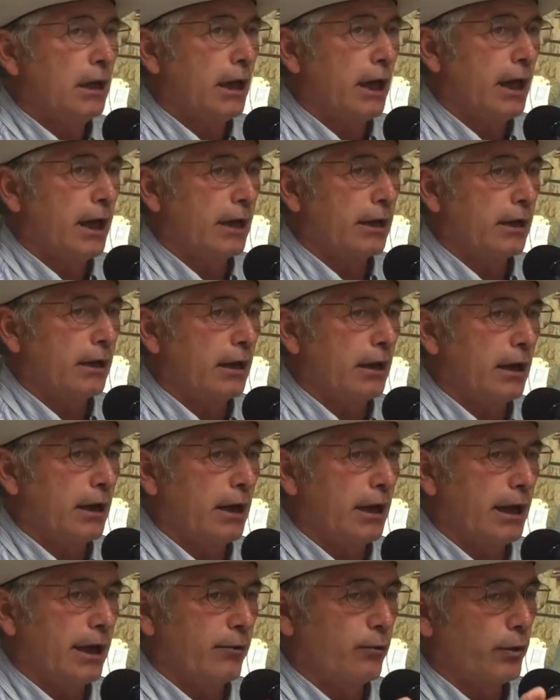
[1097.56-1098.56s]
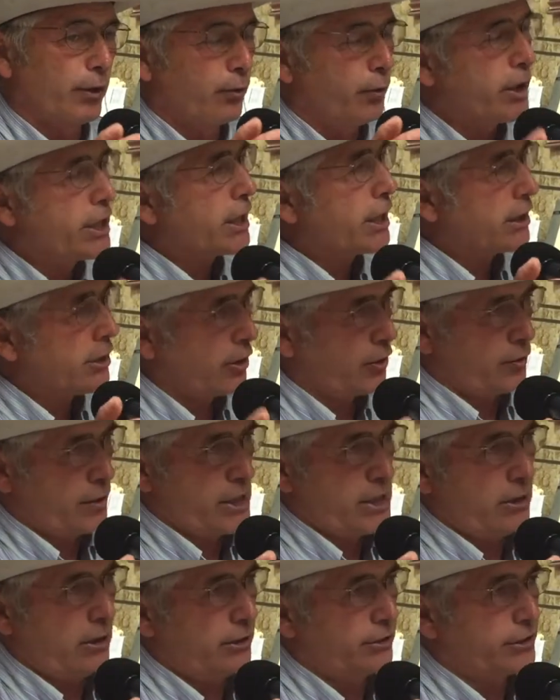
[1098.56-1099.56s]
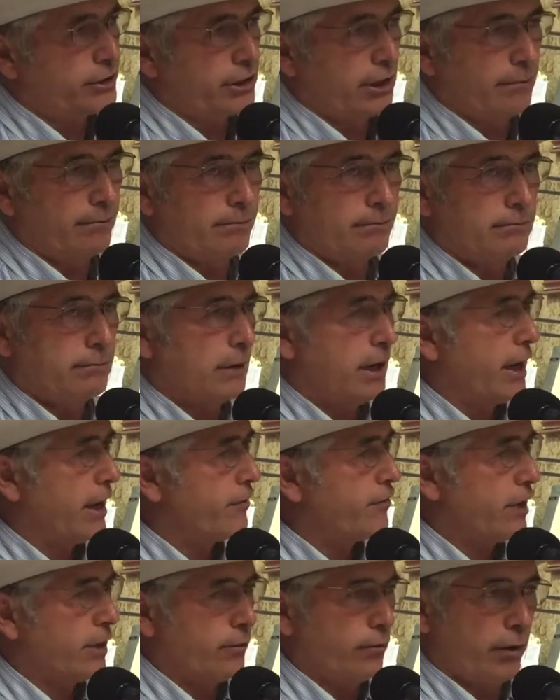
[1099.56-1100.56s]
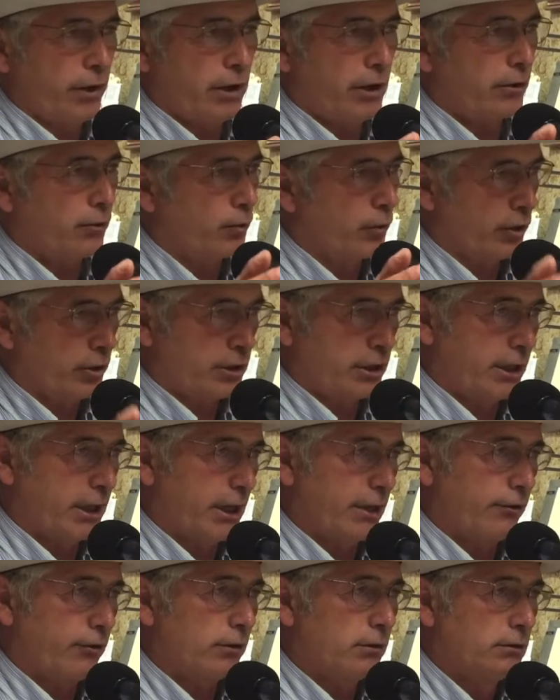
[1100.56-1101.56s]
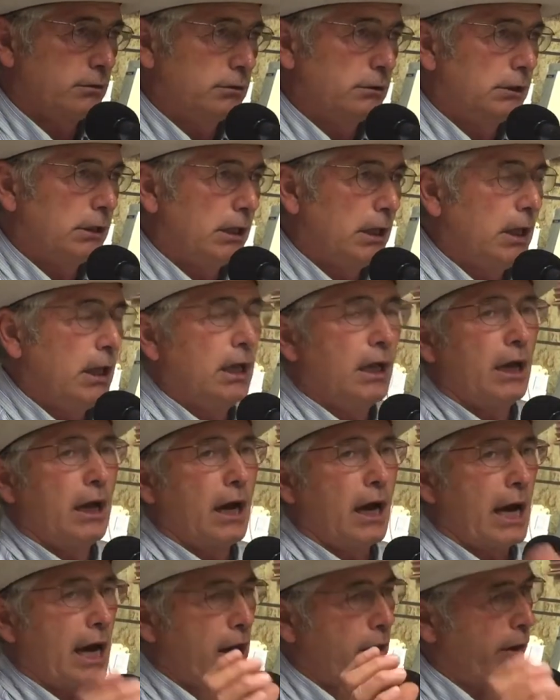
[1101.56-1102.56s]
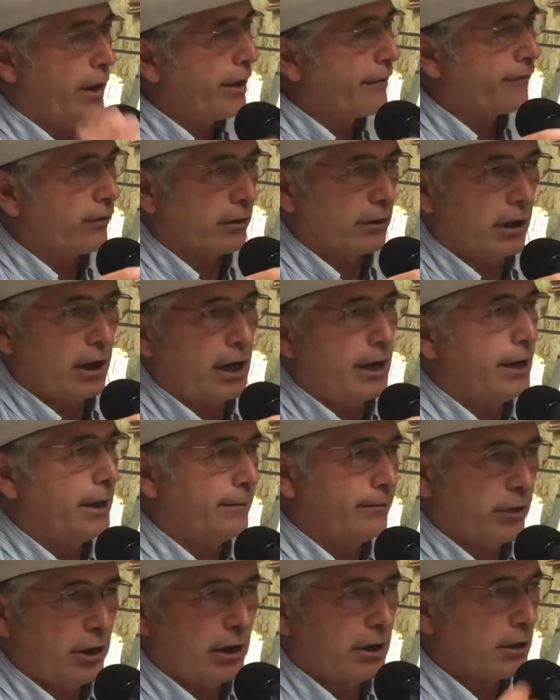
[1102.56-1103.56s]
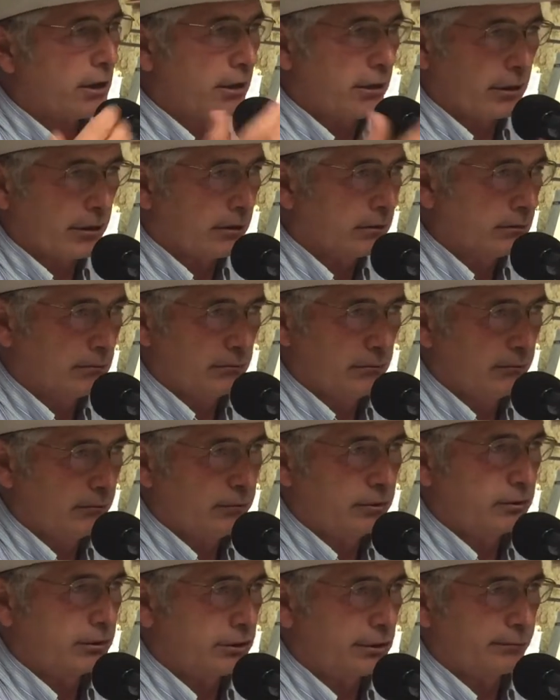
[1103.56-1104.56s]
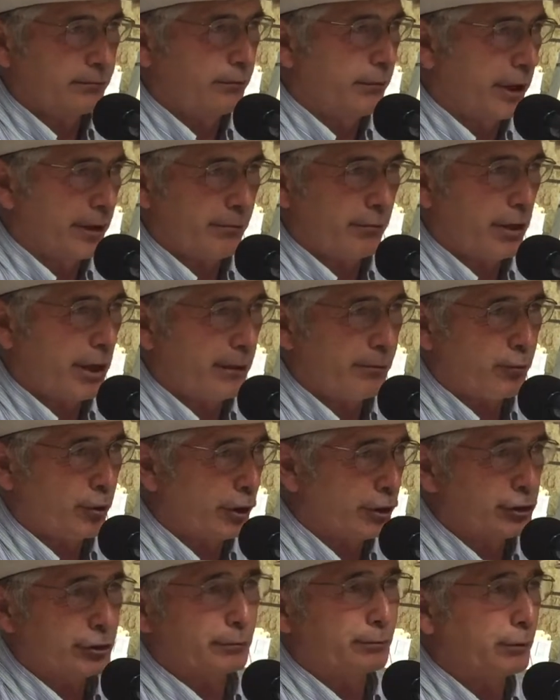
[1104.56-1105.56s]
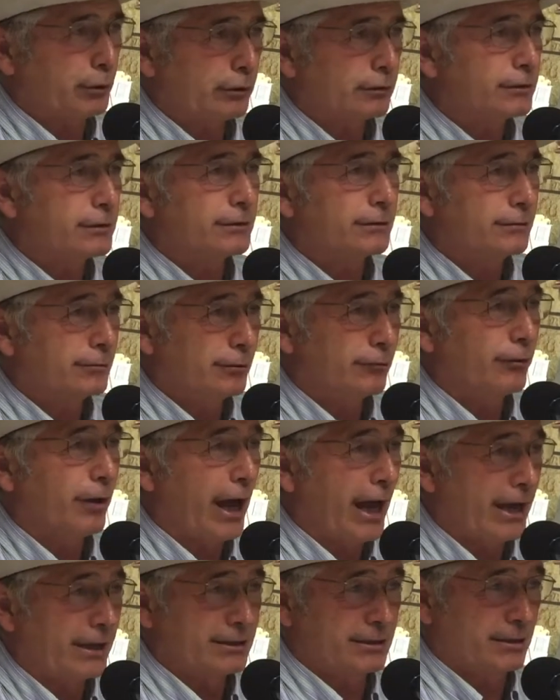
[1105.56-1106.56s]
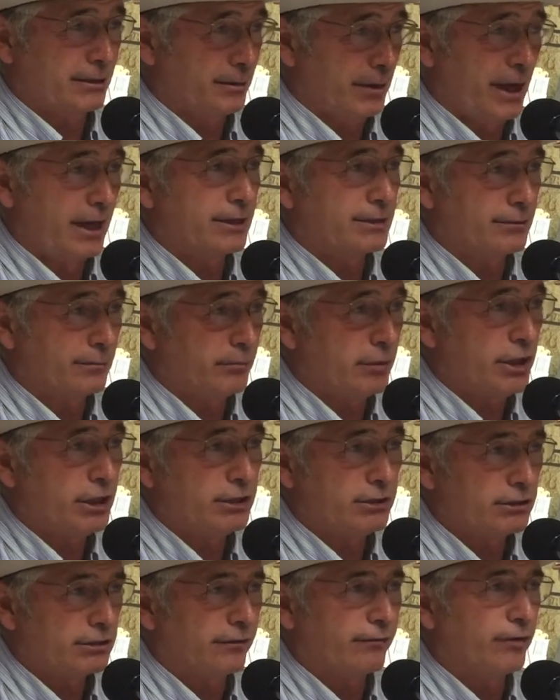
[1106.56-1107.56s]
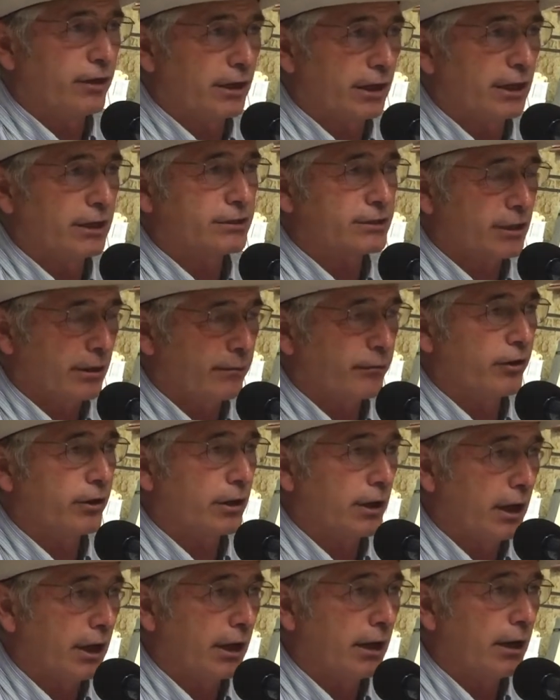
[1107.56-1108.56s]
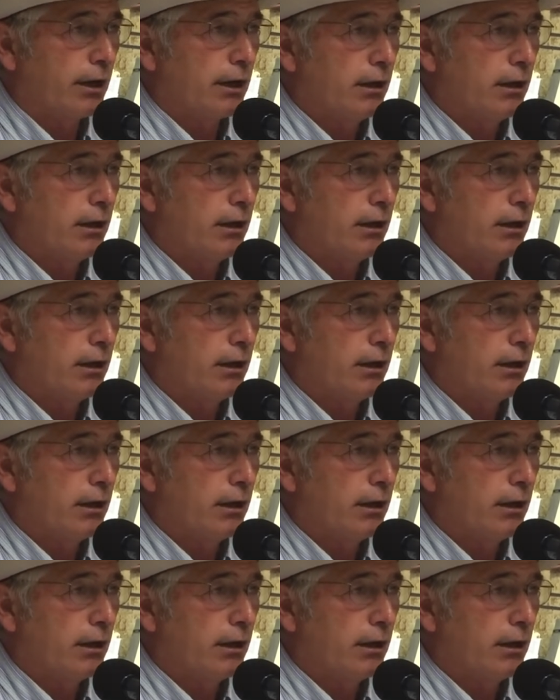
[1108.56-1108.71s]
And when we can agree on something, I think we ought to work together. However, I am not going to submit my principles as a means of getting something done.